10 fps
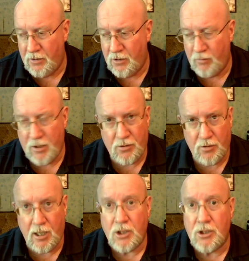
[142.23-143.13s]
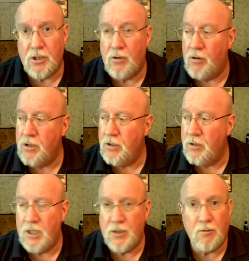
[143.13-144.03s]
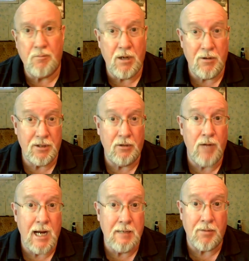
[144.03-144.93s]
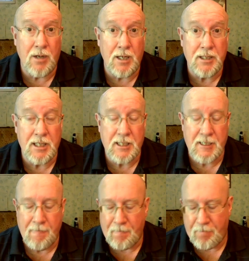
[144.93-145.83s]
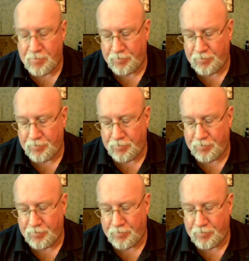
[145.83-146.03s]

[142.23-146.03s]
either your introduction or your initial post, your writing process.